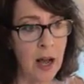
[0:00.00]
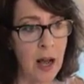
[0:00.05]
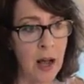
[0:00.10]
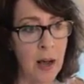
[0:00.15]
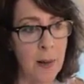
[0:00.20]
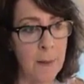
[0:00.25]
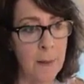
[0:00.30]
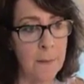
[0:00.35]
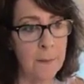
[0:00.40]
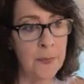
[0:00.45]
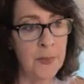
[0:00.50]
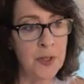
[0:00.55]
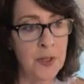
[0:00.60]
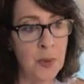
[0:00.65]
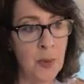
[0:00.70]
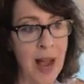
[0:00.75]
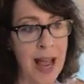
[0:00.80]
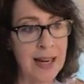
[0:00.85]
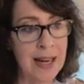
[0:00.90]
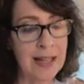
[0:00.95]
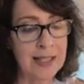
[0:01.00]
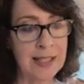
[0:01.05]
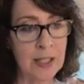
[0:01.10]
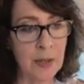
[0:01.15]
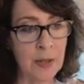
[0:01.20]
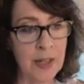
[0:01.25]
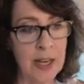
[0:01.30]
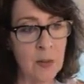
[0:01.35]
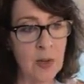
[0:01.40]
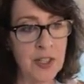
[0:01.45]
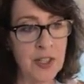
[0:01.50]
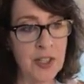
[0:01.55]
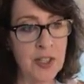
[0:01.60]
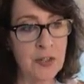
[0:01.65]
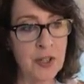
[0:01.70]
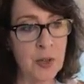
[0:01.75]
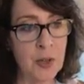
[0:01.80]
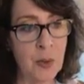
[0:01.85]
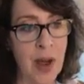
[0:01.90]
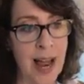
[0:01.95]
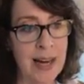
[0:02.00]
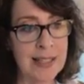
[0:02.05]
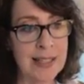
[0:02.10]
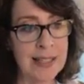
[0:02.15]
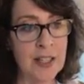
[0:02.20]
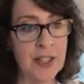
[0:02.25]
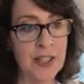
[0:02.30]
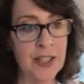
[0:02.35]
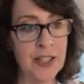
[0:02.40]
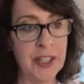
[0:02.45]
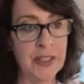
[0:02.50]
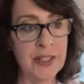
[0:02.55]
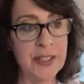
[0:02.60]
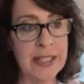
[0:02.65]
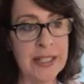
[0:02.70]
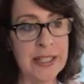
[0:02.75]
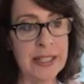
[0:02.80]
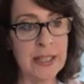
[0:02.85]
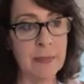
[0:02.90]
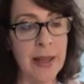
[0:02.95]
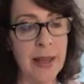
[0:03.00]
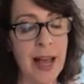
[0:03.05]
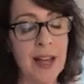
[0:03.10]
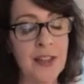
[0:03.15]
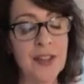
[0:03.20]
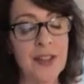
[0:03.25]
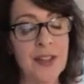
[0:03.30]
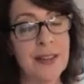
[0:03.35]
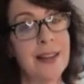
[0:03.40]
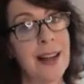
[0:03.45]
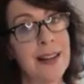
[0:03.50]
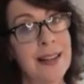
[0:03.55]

So Kim wants to know, do accent chairs need to match?